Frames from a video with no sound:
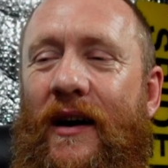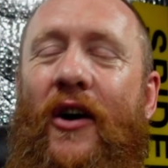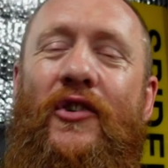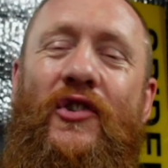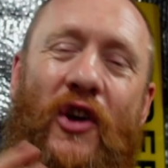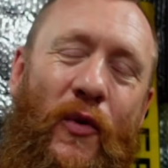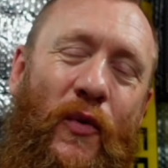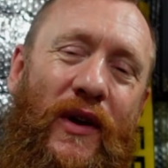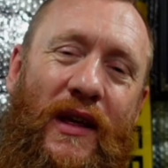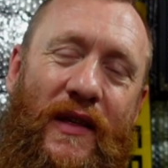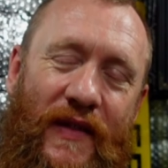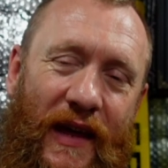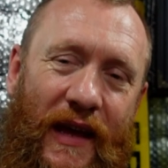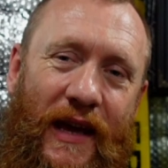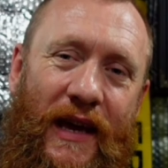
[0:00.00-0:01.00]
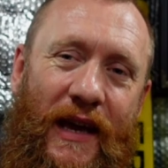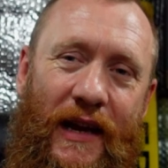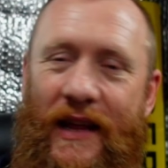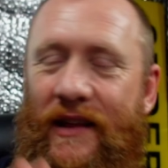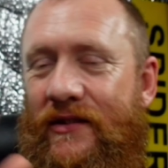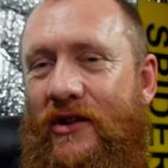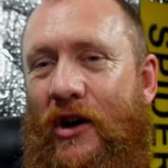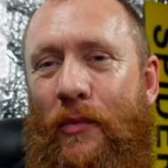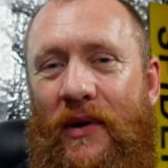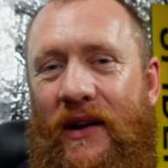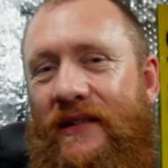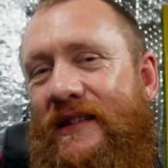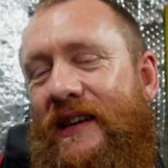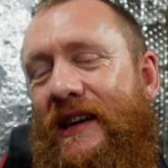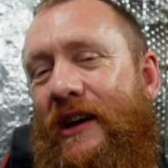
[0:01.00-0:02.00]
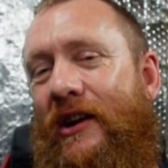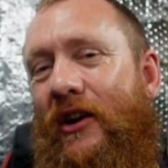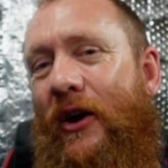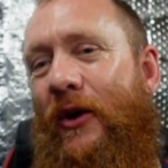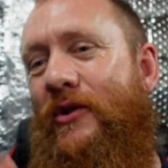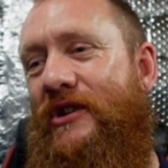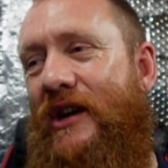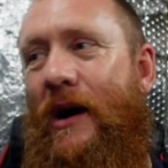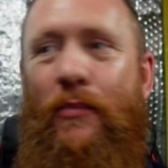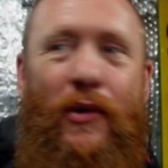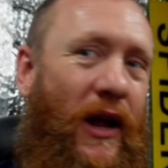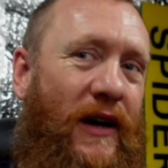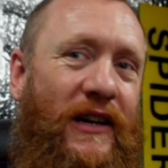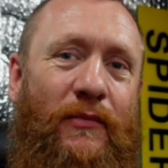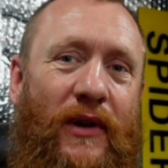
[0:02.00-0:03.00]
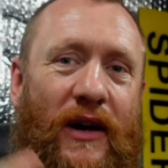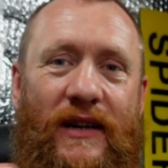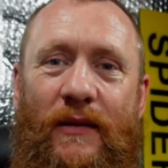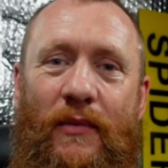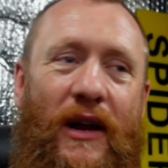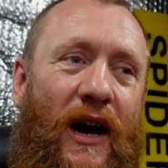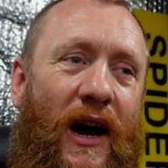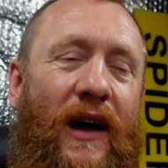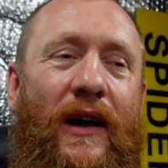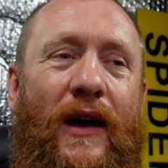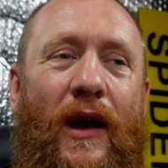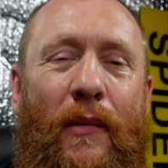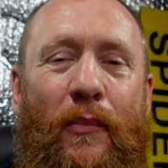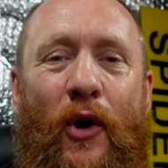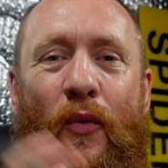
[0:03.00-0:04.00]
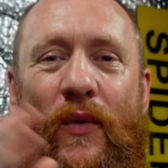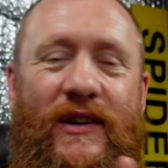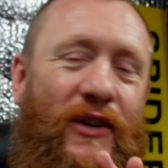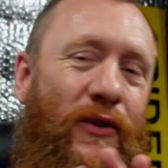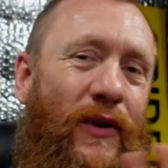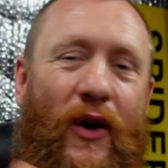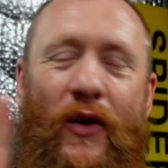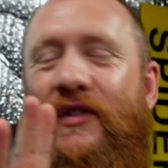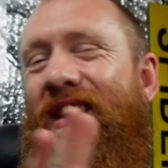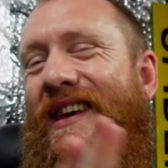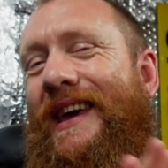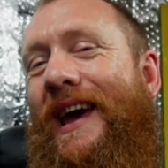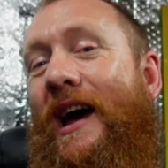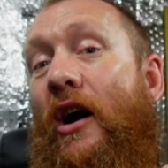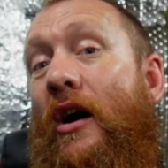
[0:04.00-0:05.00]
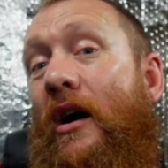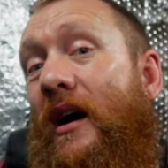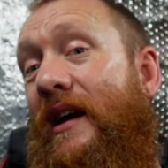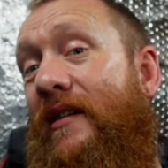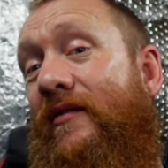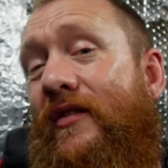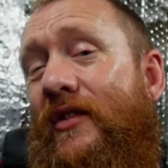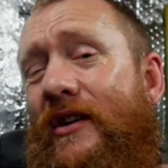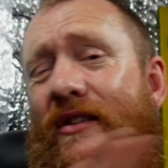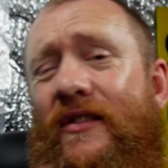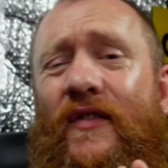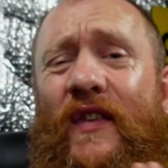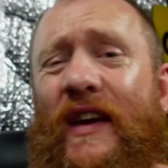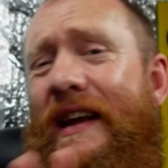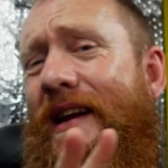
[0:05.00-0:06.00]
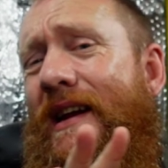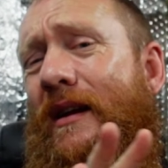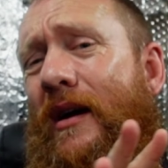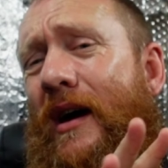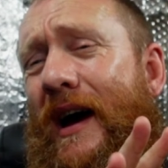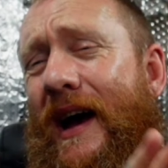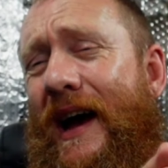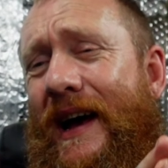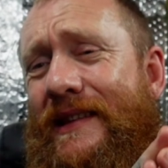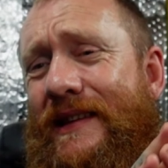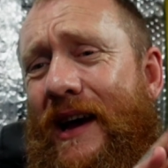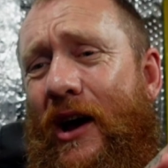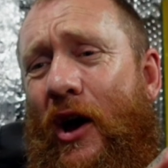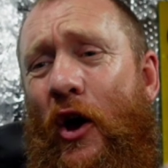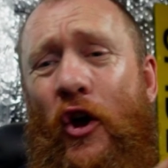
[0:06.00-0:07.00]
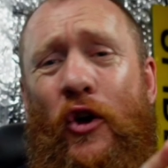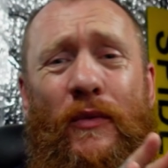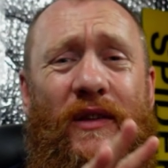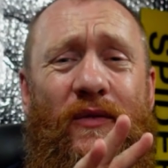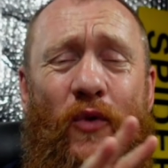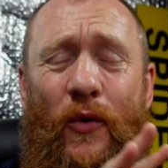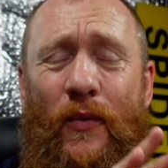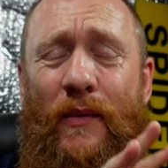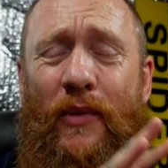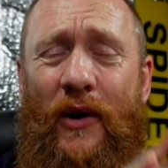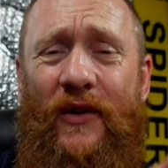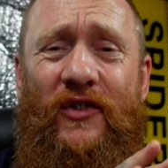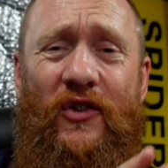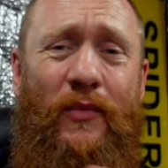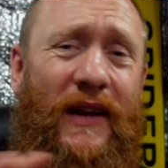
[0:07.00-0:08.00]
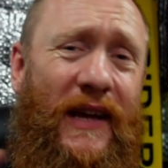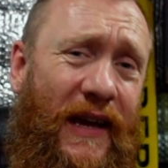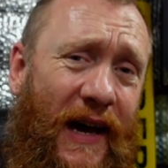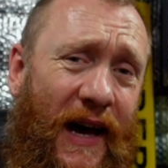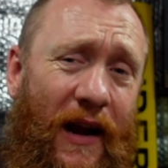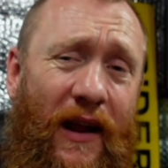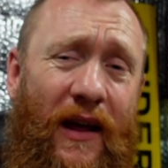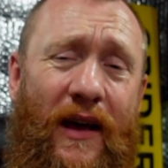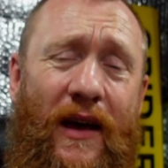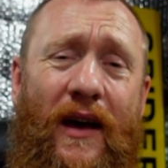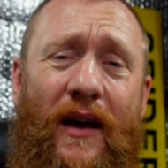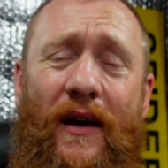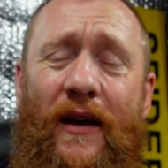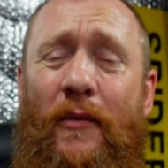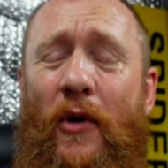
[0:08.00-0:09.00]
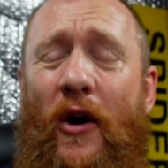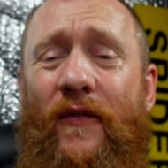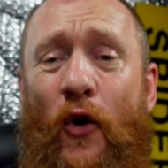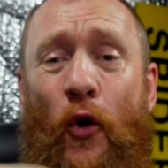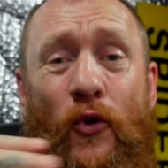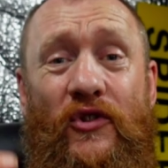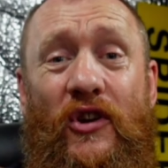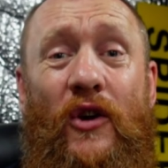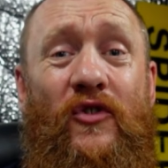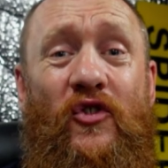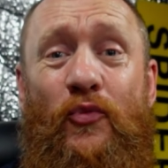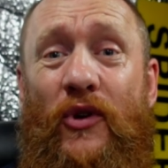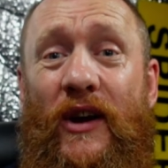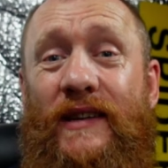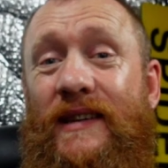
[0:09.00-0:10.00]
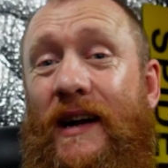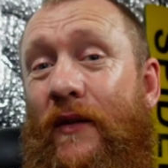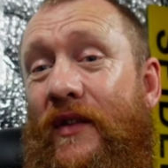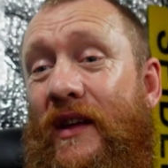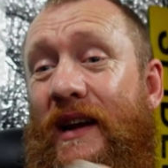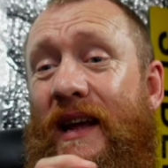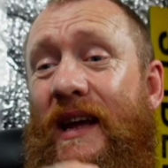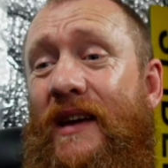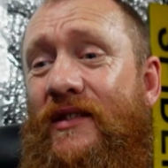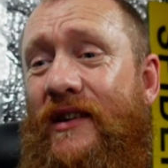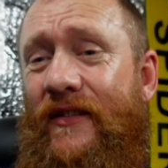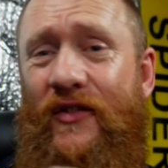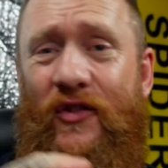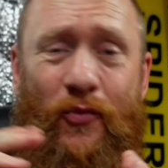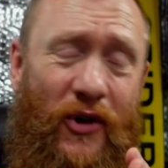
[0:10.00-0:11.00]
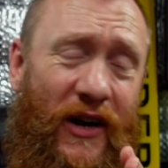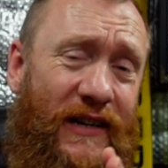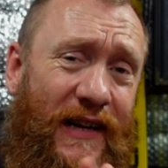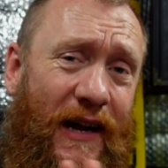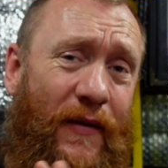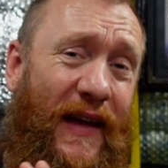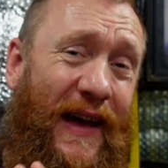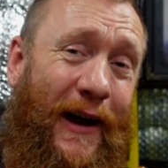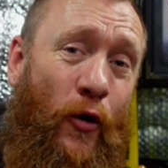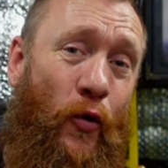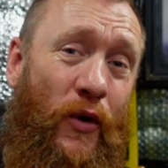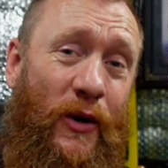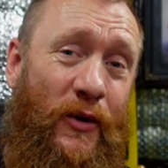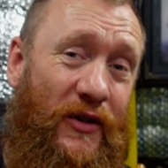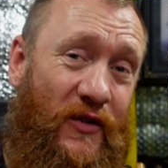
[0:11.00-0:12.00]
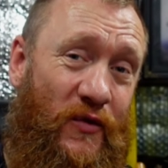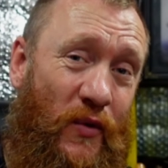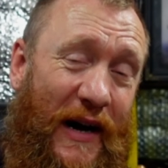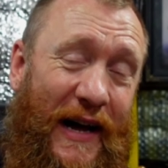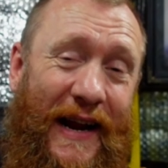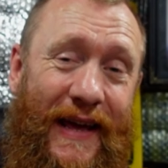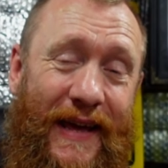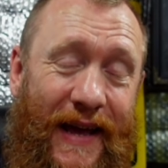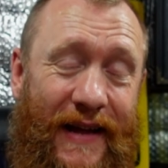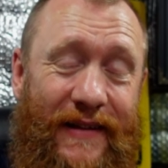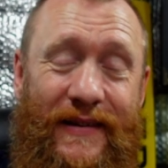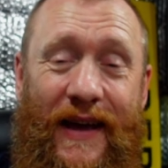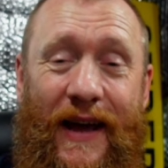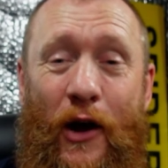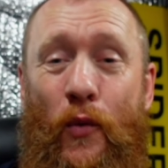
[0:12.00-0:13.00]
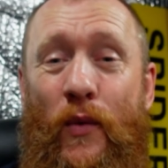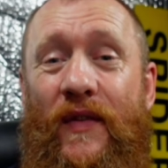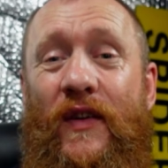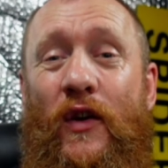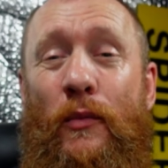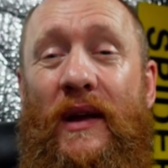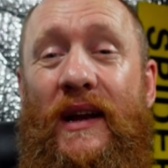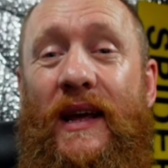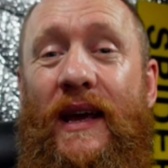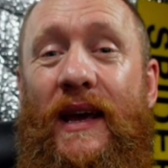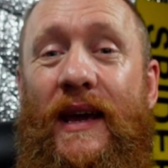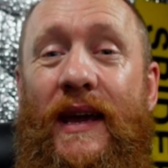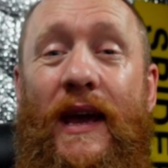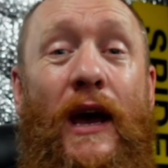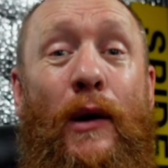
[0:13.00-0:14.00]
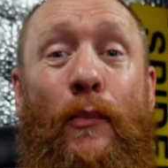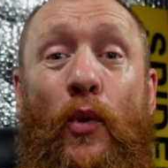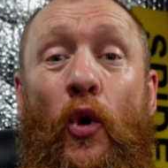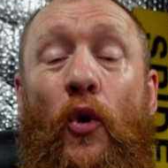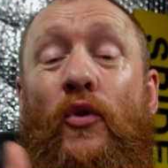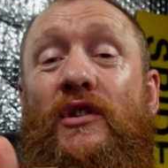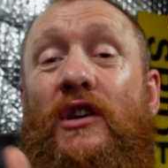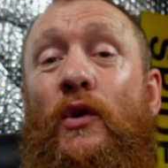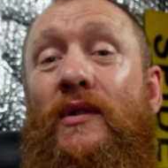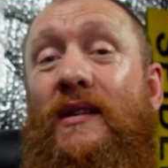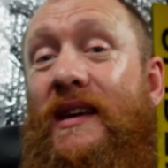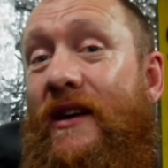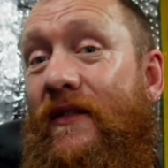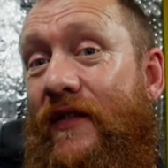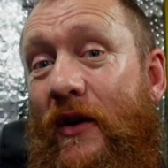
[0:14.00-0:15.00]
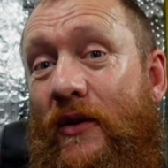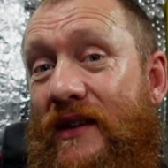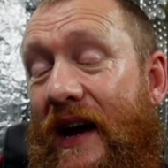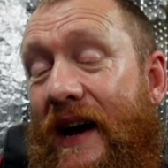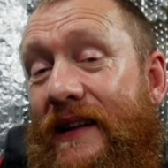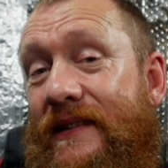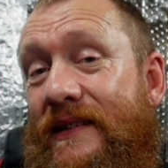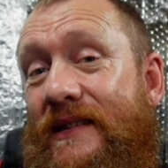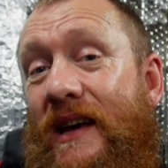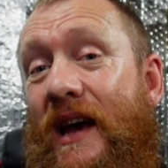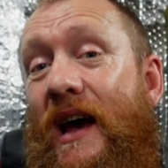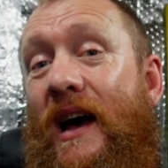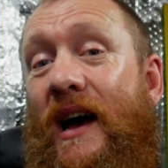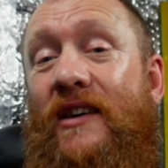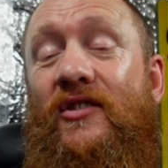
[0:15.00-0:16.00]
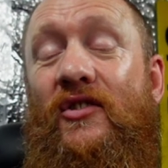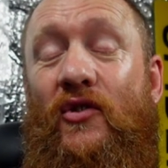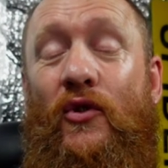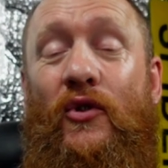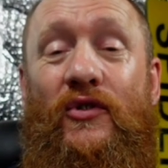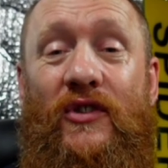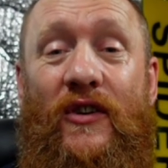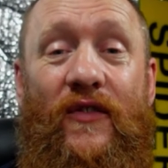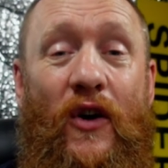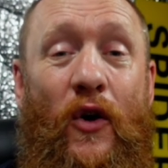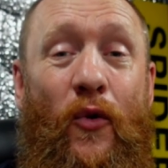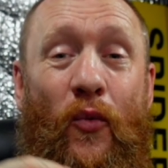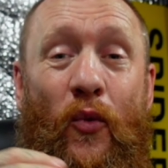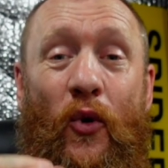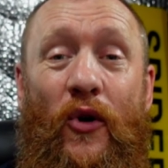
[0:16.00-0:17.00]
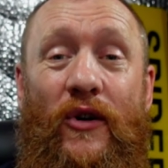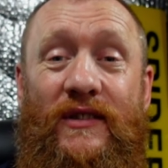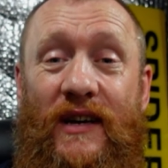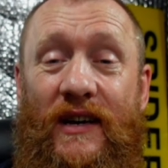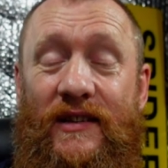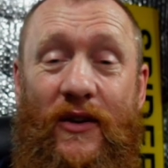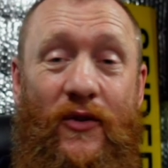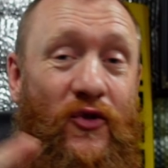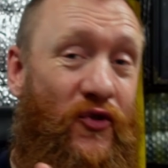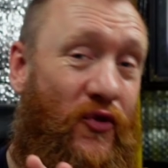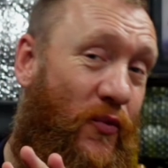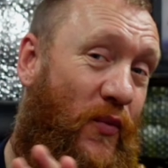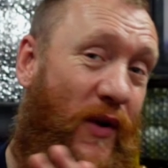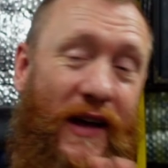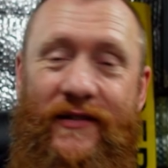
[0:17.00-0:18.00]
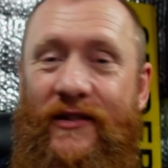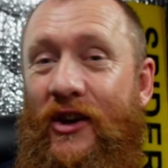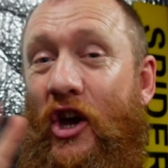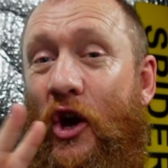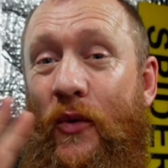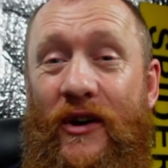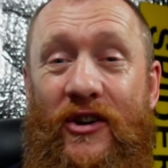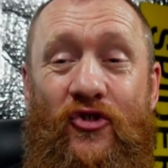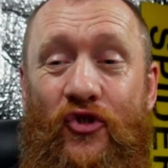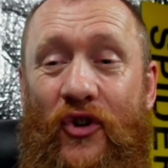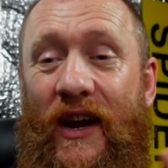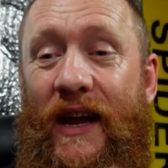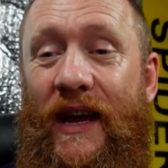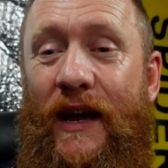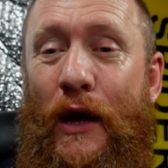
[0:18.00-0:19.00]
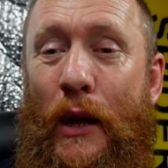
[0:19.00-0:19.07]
I know what you're thinking, it's not a plastic enclosure, blah de blah de blah, but we do like to get our inverts feeling as at home as what we possibly can. I've also sprayed down the leaves, and I've sprayed down the outworld as well, again to help with humidity, but also to give those ants a source of water, so somewhere to go and drink.